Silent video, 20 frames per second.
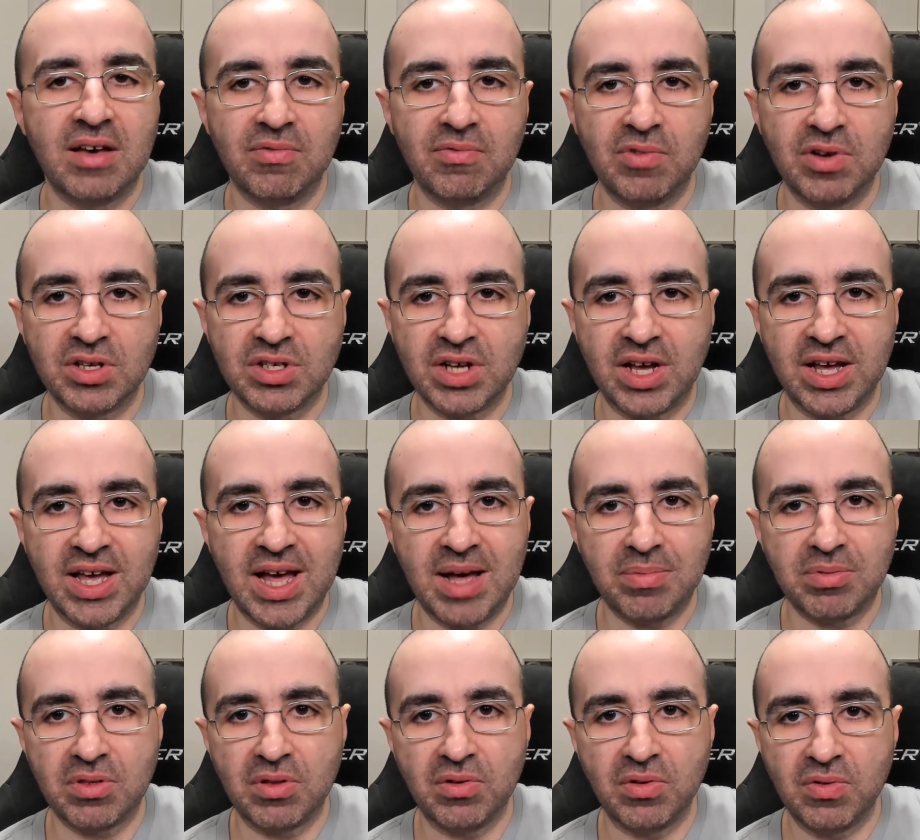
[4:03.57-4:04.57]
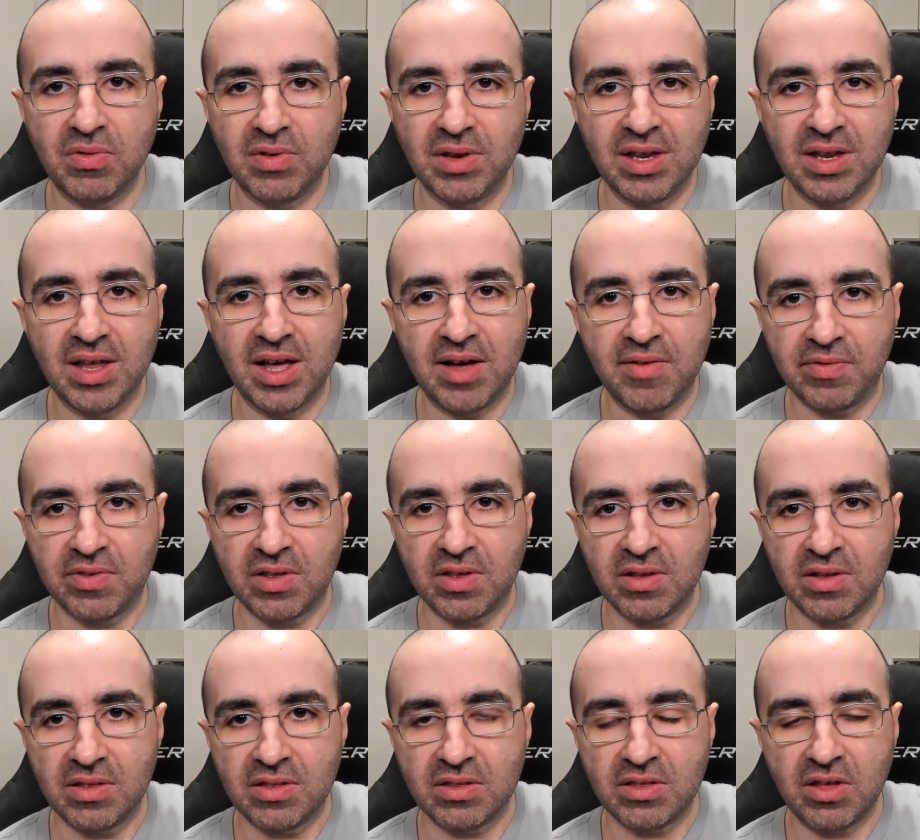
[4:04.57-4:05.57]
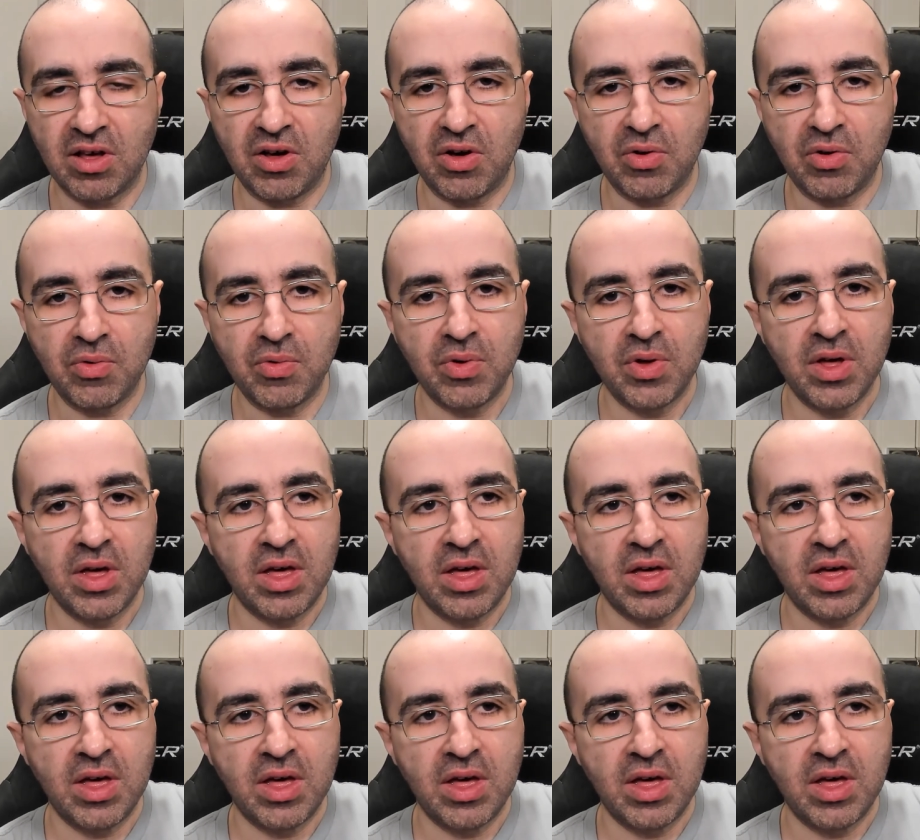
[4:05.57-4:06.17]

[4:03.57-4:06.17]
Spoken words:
which I absolutely loved. So,